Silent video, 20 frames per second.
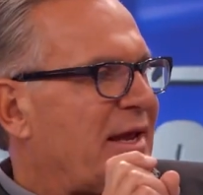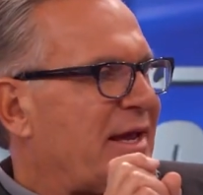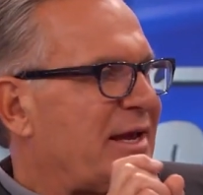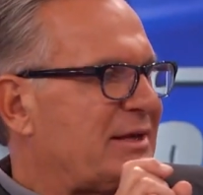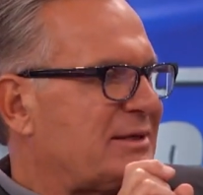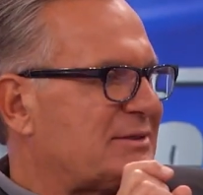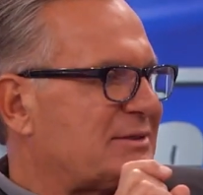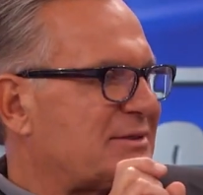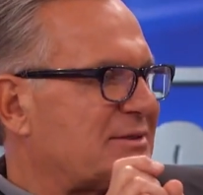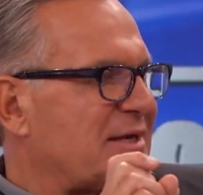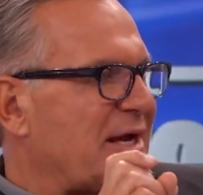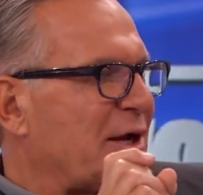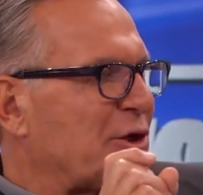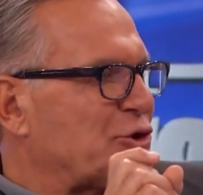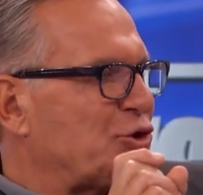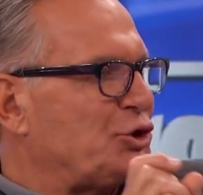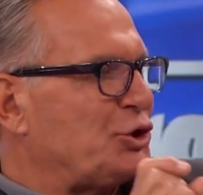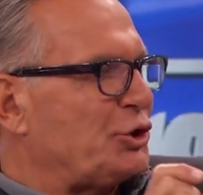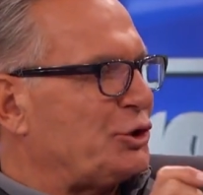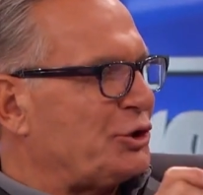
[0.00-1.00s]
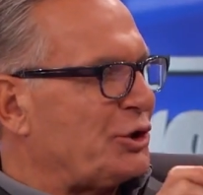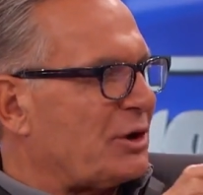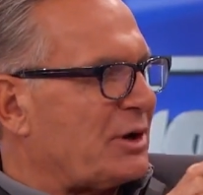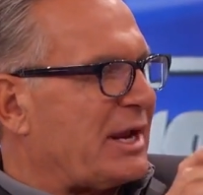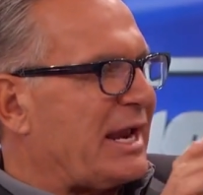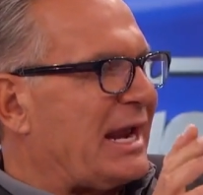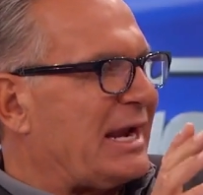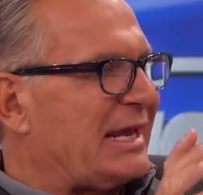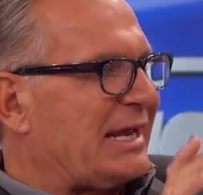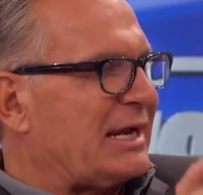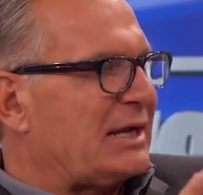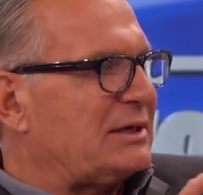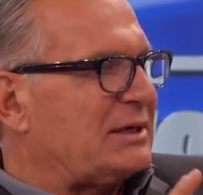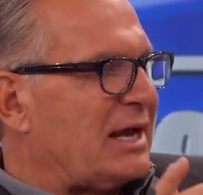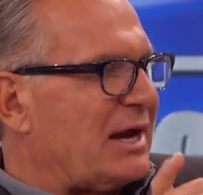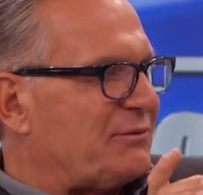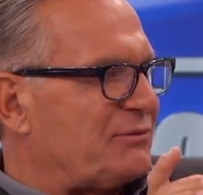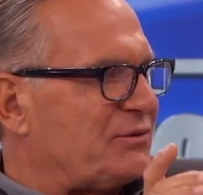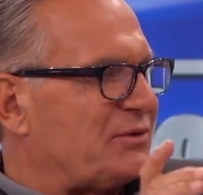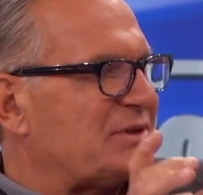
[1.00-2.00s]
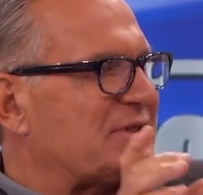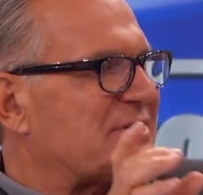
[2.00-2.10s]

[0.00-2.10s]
is uh, Junior getting enough